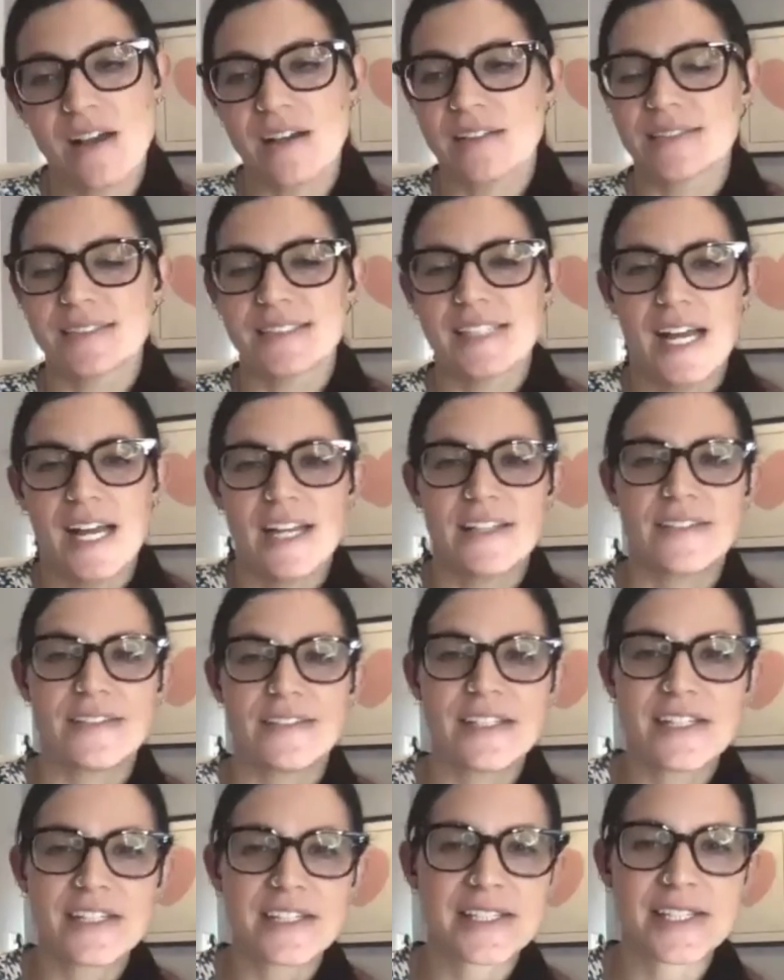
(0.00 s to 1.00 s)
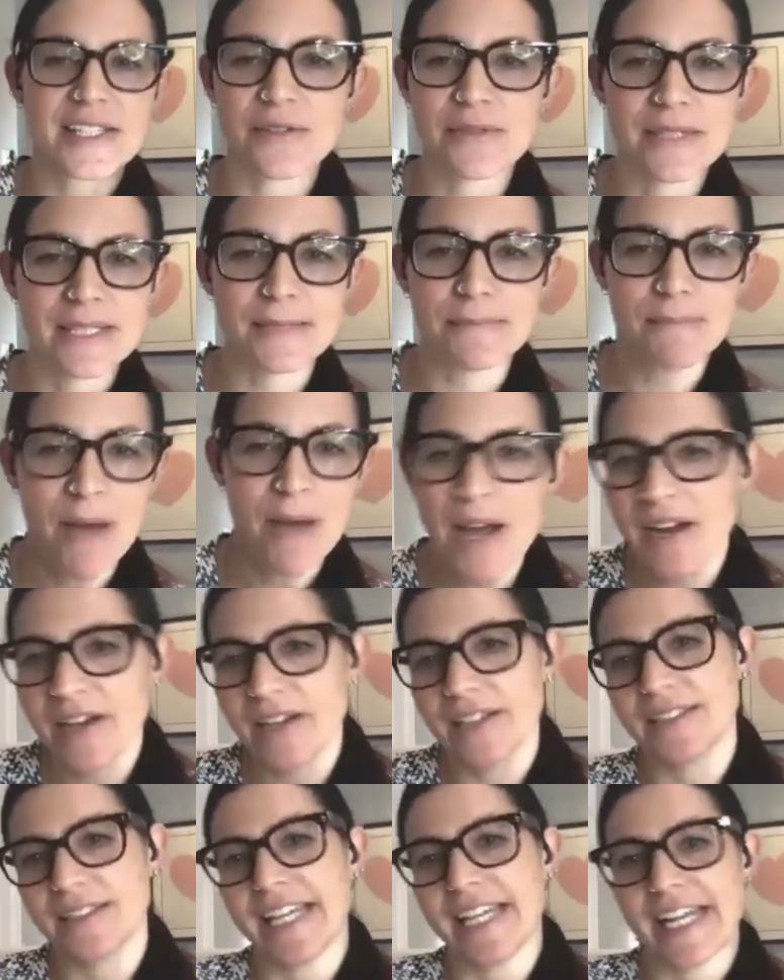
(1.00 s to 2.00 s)
God, you're so
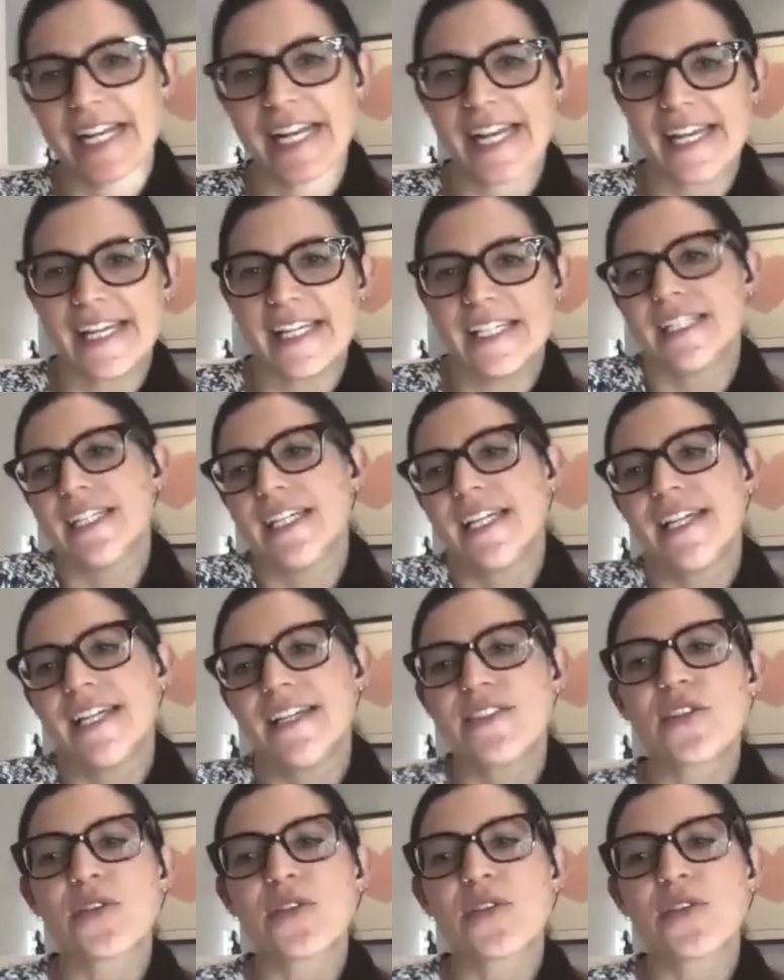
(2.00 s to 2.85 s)
smart, lady. So